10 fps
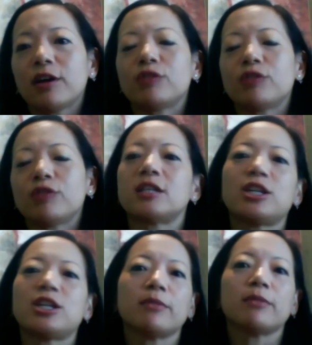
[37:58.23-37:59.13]
You should just
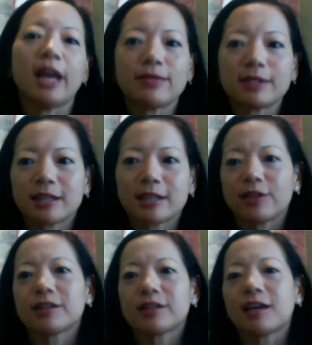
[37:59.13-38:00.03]
teach him life skills,